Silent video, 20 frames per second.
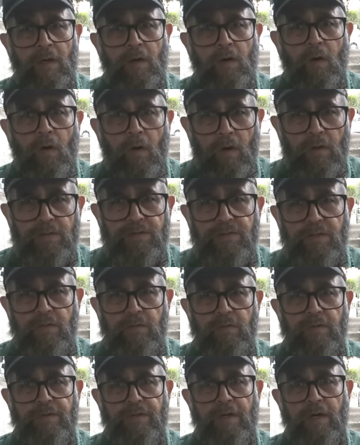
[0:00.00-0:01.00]
also
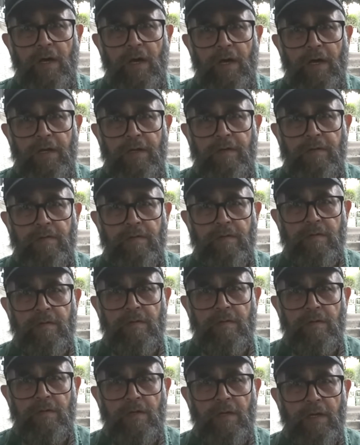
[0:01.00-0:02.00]
with God,
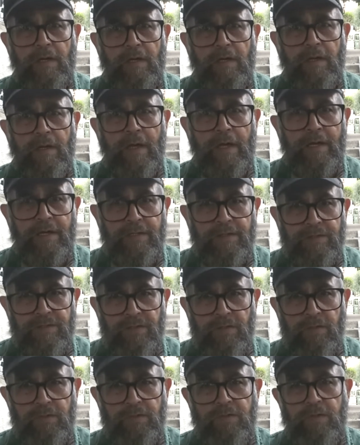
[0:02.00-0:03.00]
and in
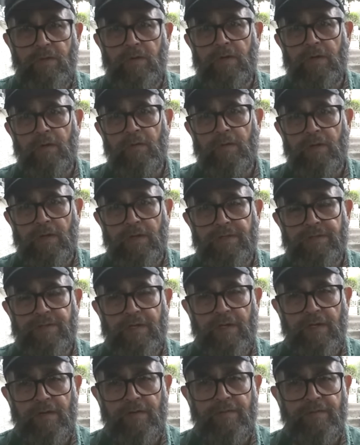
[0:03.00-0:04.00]
so doing with
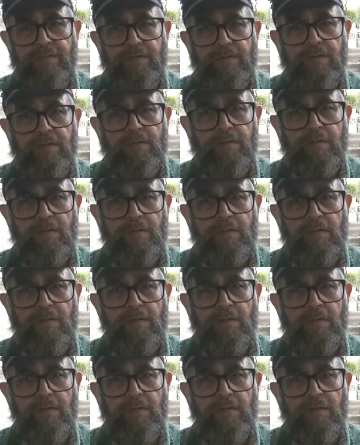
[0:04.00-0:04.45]
ourselves.